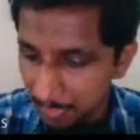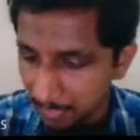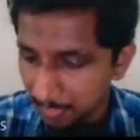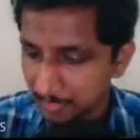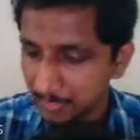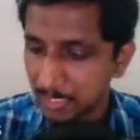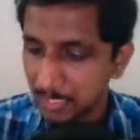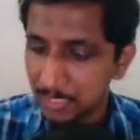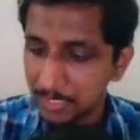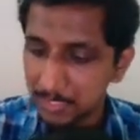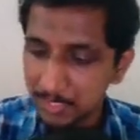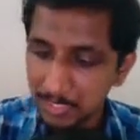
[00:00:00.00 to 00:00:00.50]

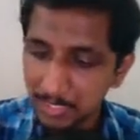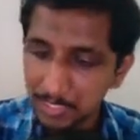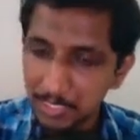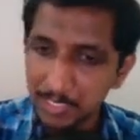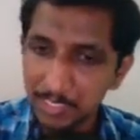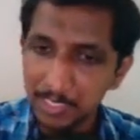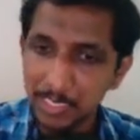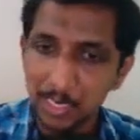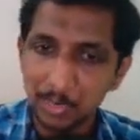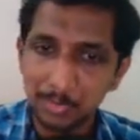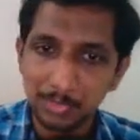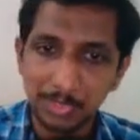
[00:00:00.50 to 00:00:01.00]
that is
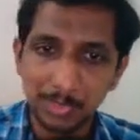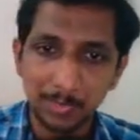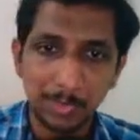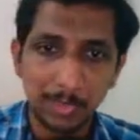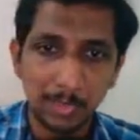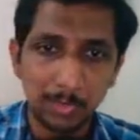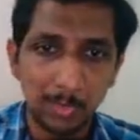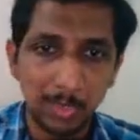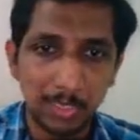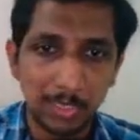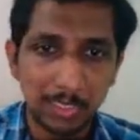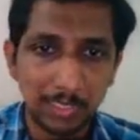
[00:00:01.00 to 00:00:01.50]
regarding how to
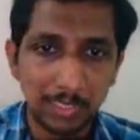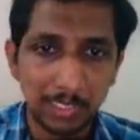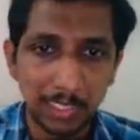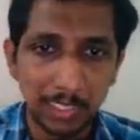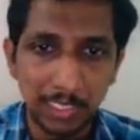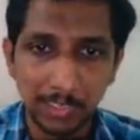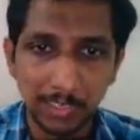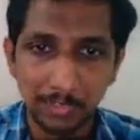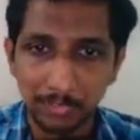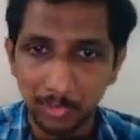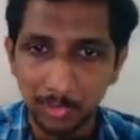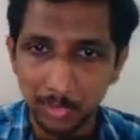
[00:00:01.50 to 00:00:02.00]
provide the
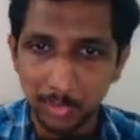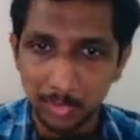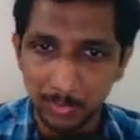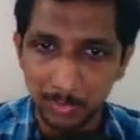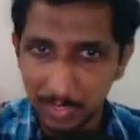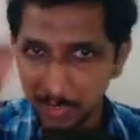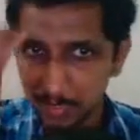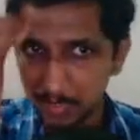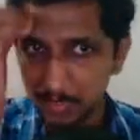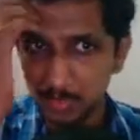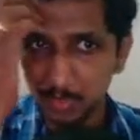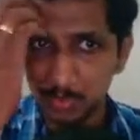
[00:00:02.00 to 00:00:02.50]

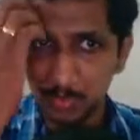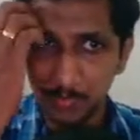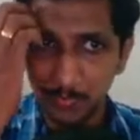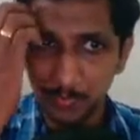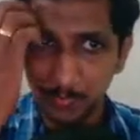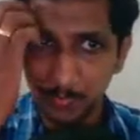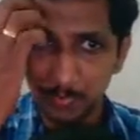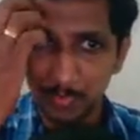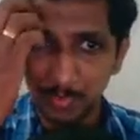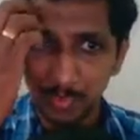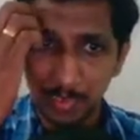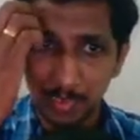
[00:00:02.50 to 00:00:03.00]
reinforcement.
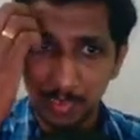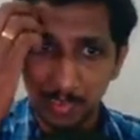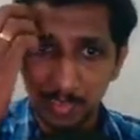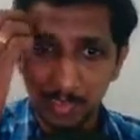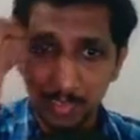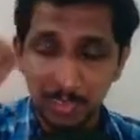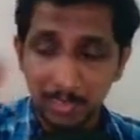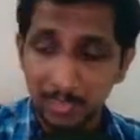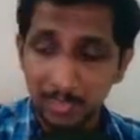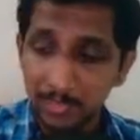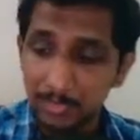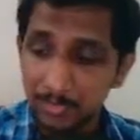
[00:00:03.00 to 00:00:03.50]
So
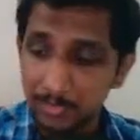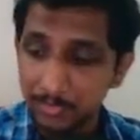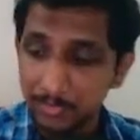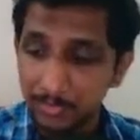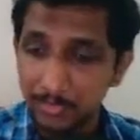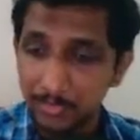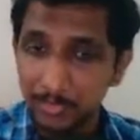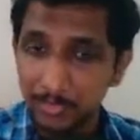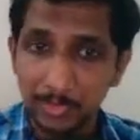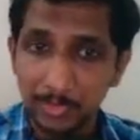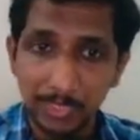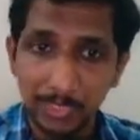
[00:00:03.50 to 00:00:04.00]

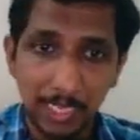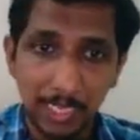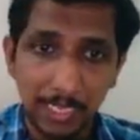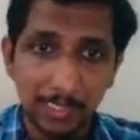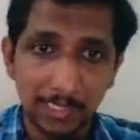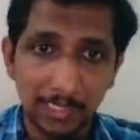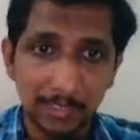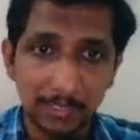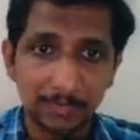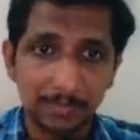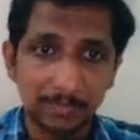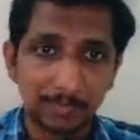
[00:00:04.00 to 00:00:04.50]
for
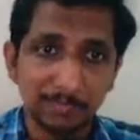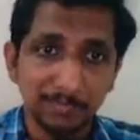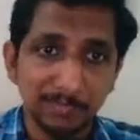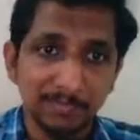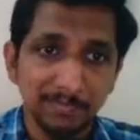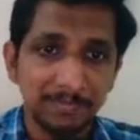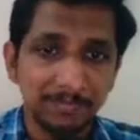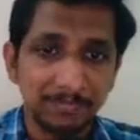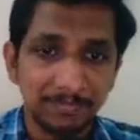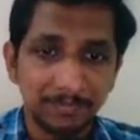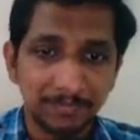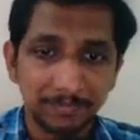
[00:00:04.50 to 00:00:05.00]
that,
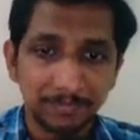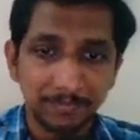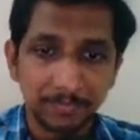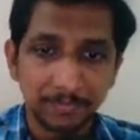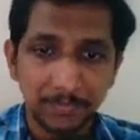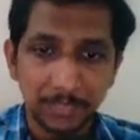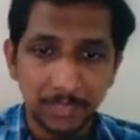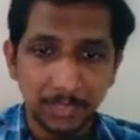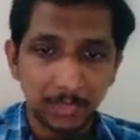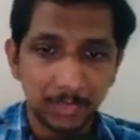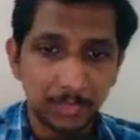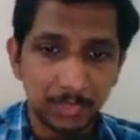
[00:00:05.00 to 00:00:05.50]

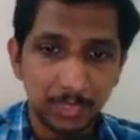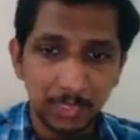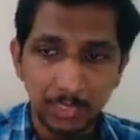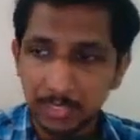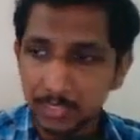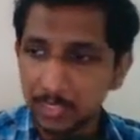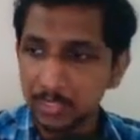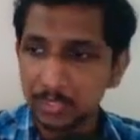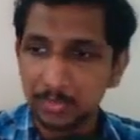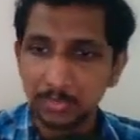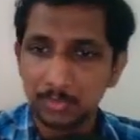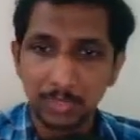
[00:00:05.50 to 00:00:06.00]
so
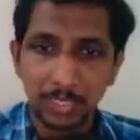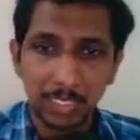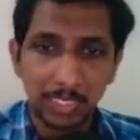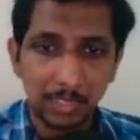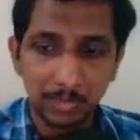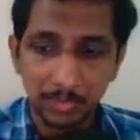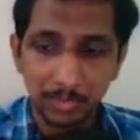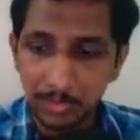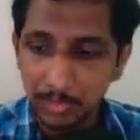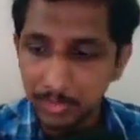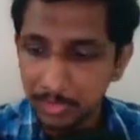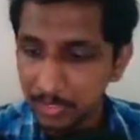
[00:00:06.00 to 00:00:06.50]
these things we
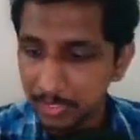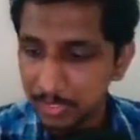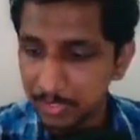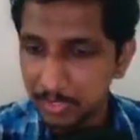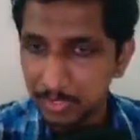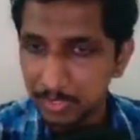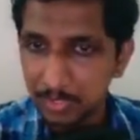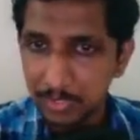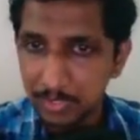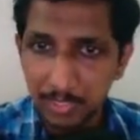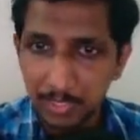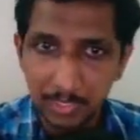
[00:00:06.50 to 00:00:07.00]
have already
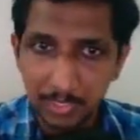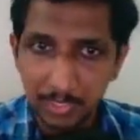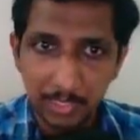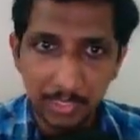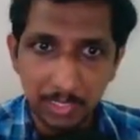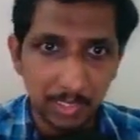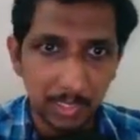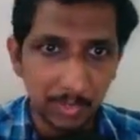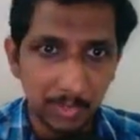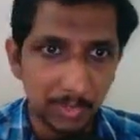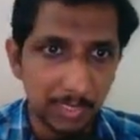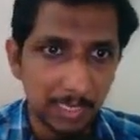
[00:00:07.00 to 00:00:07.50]
seen,
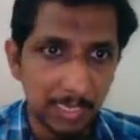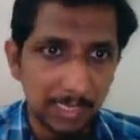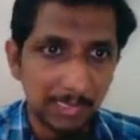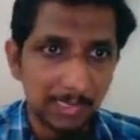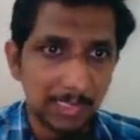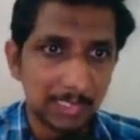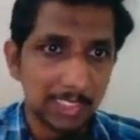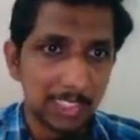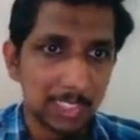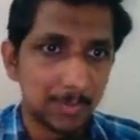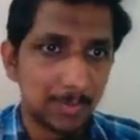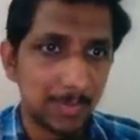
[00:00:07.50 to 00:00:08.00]
how to
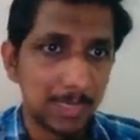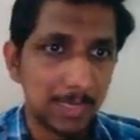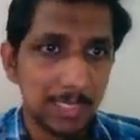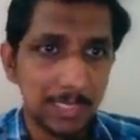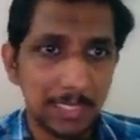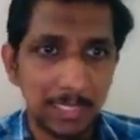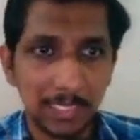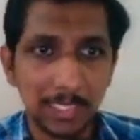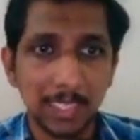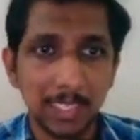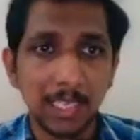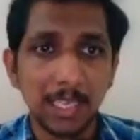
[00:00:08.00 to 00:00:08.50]
calculate the
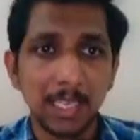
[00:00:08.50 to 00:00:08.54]
spacing.